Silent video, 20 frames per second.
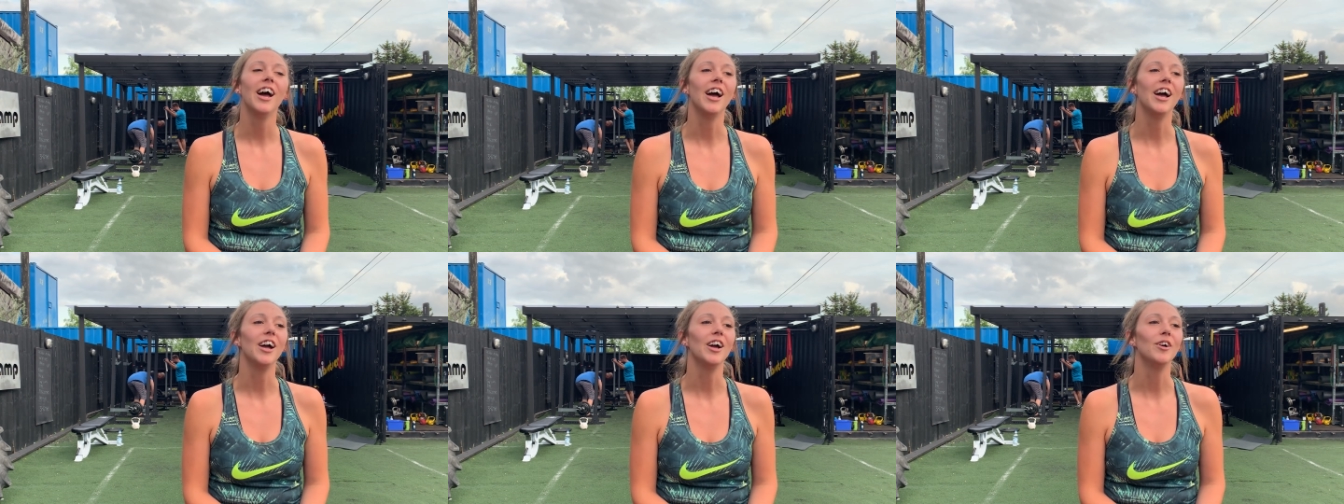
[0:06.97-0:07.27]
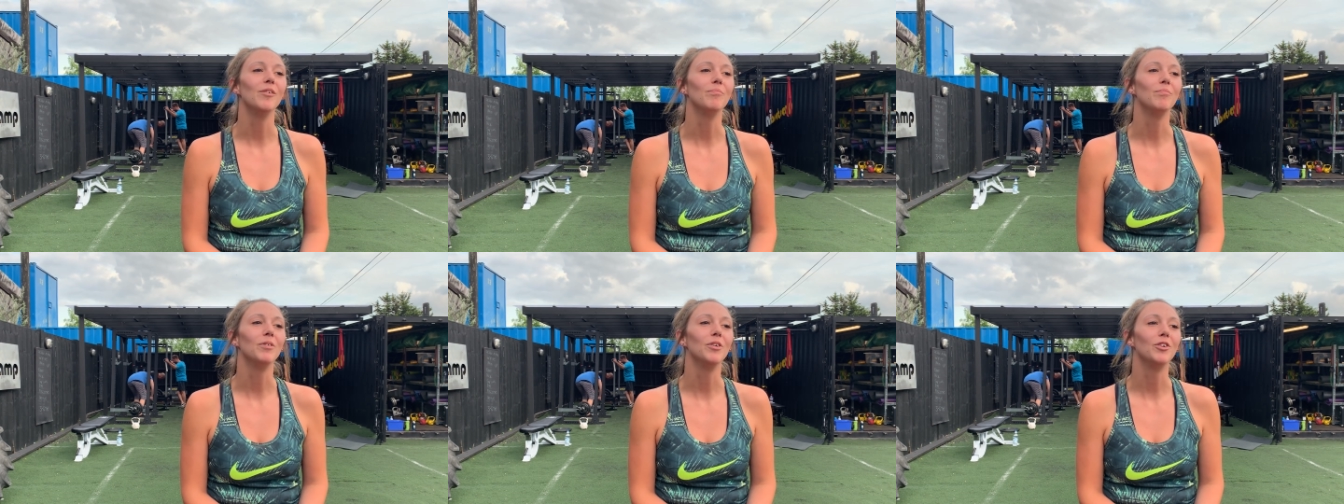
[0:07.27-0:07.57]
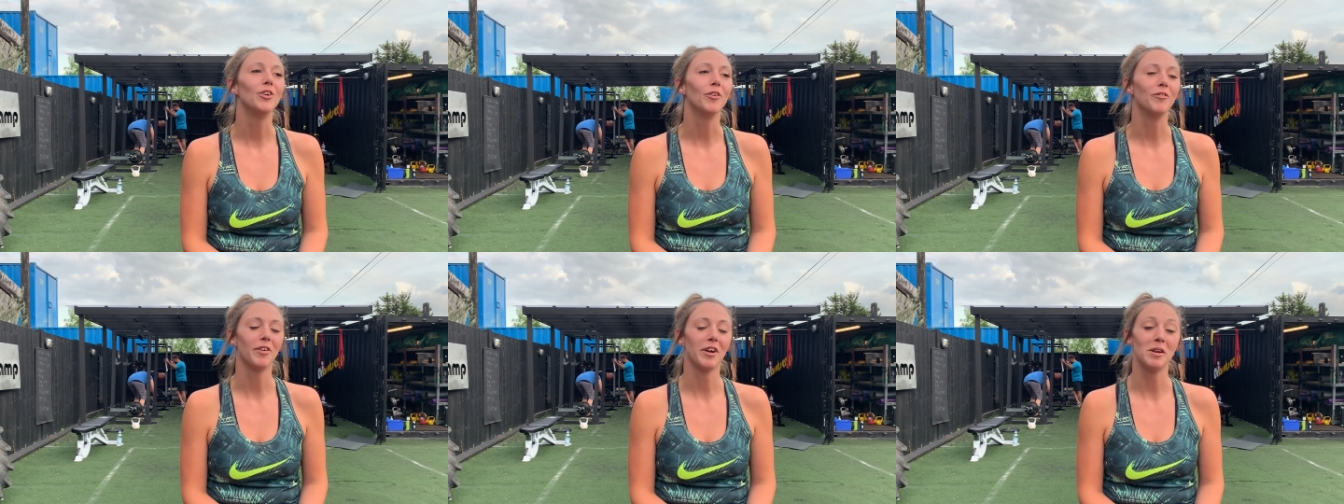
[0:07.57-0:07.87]
um,
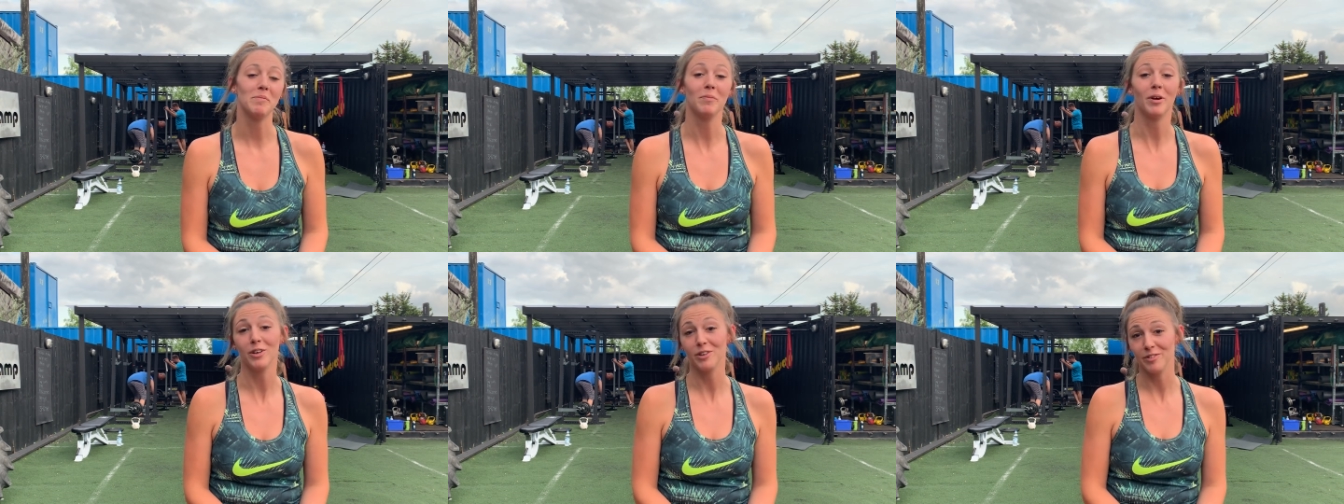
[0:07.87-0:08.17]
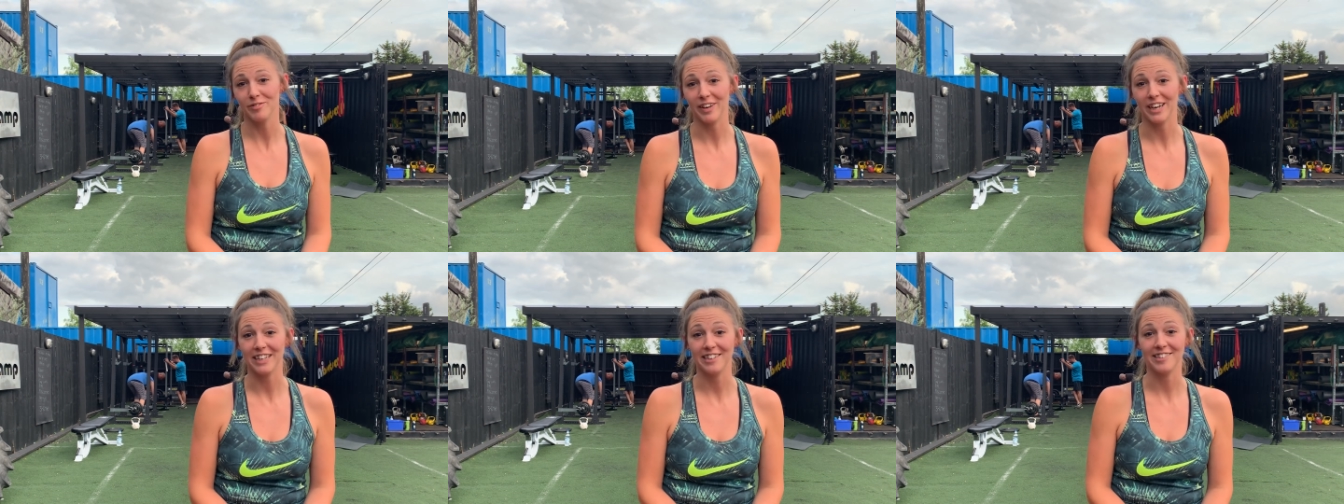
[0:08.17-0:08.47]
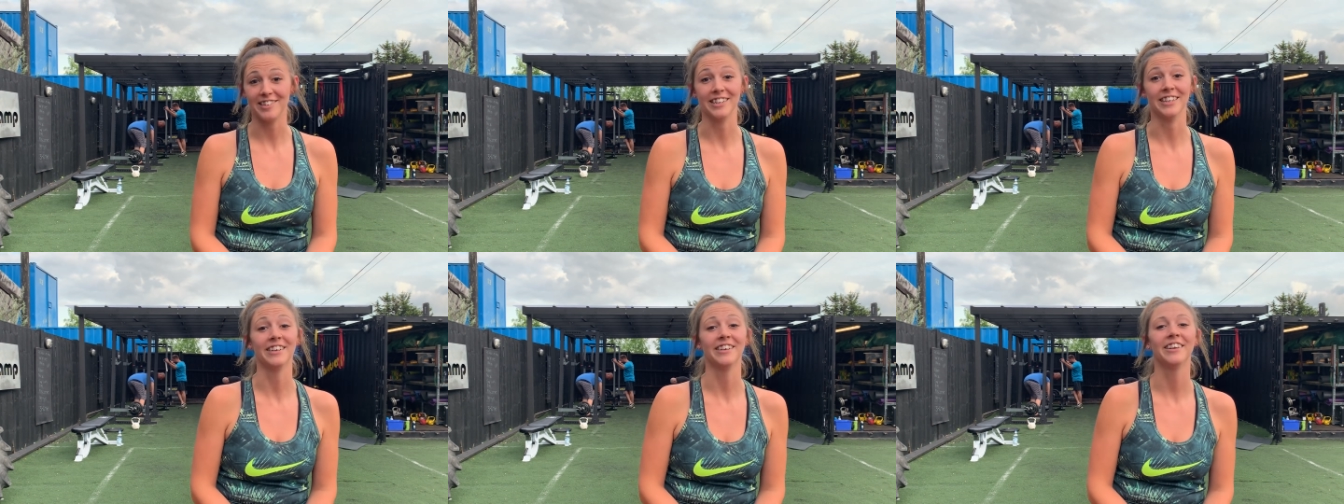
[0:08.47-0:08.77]
not very
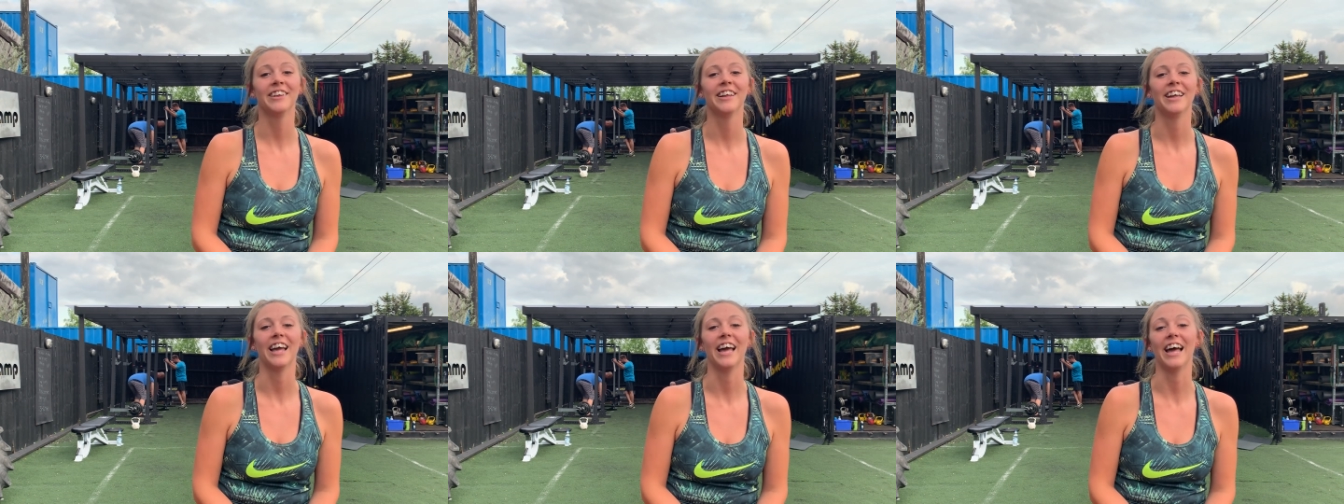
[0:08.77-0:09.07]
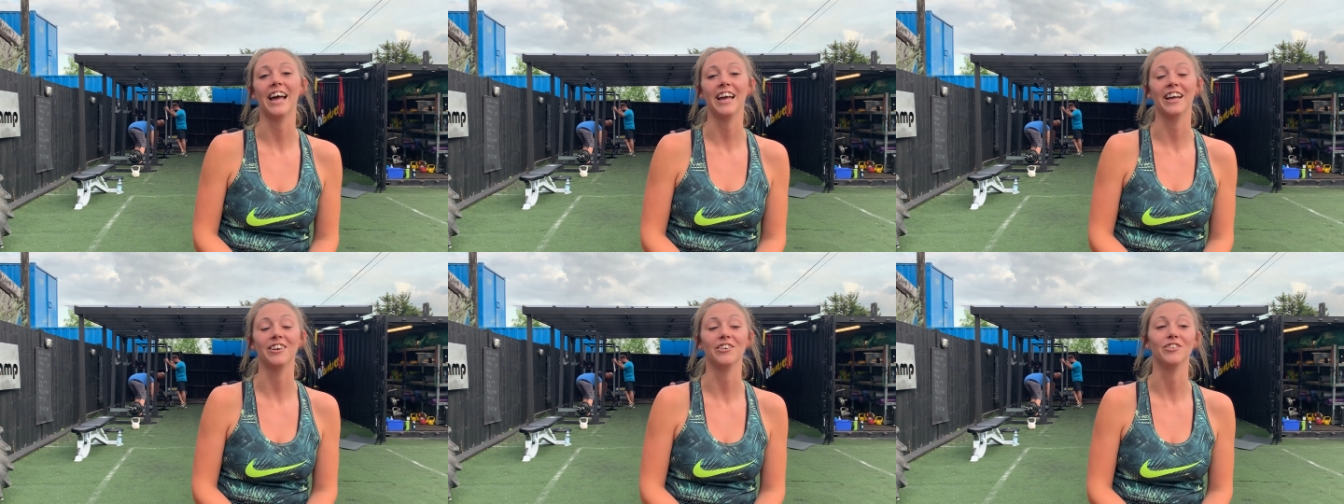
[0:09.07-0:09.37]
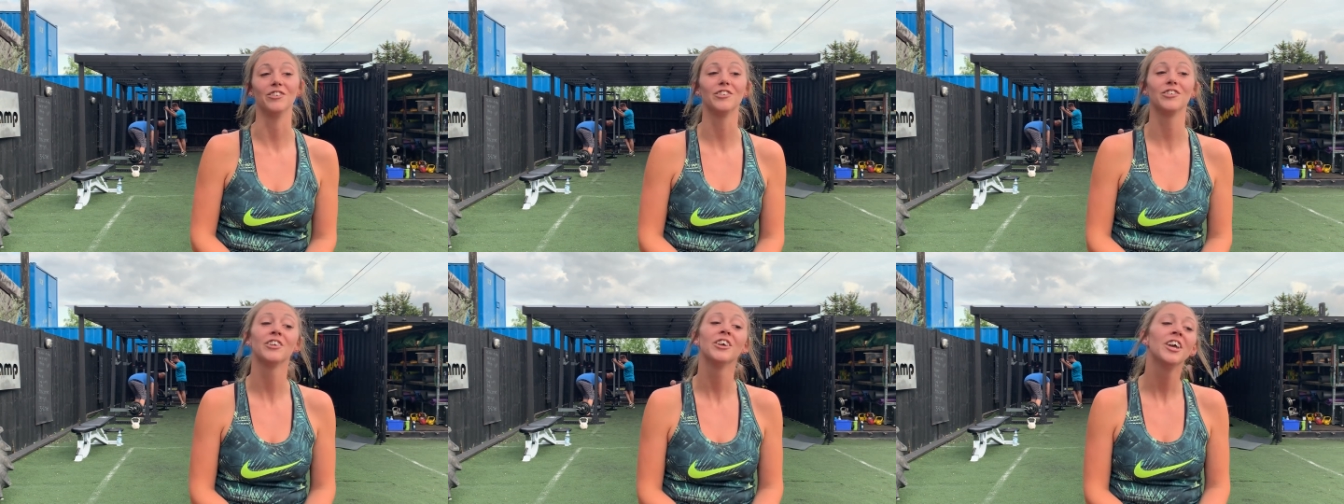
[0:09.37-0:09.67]
motivating
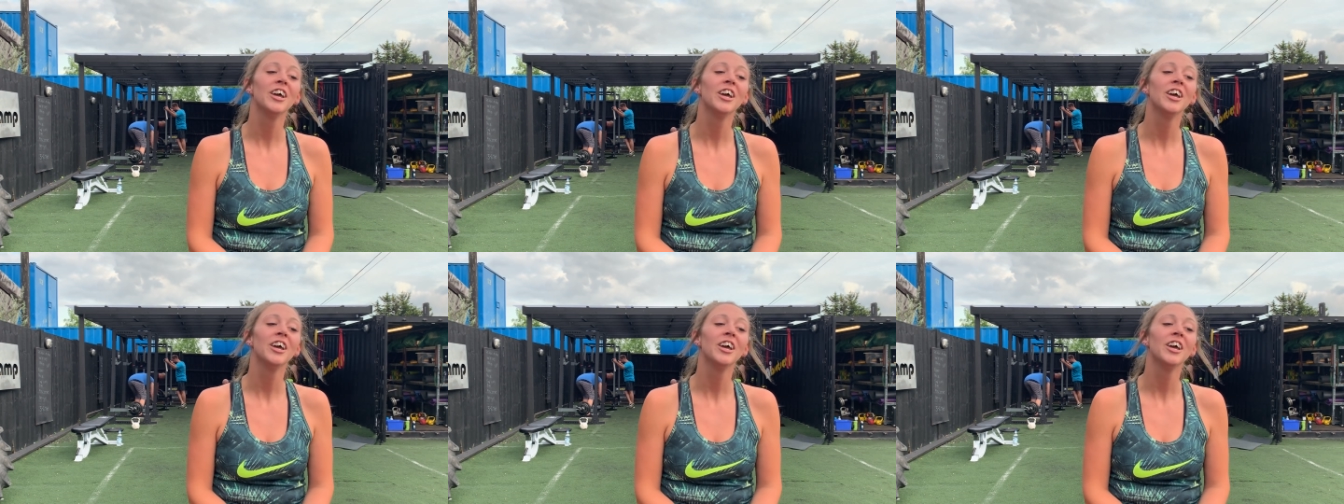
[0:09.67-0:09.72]
and